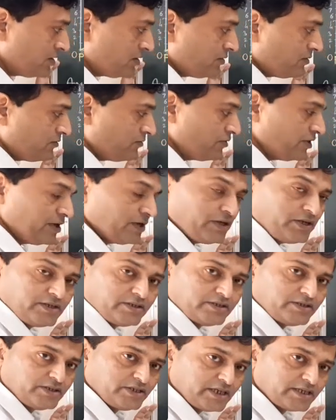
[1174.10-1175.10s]
We
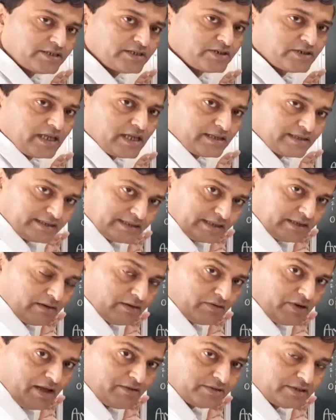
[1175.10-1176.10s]

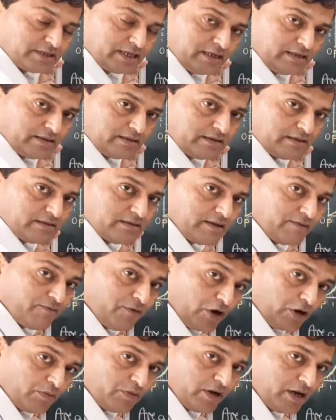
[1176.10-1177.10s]
have seen the
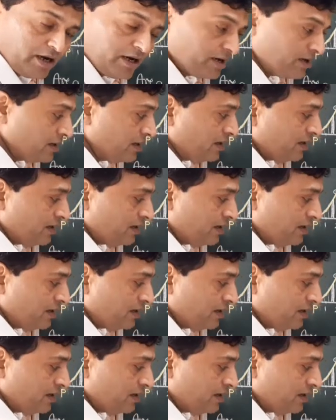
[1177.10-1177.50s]
formula.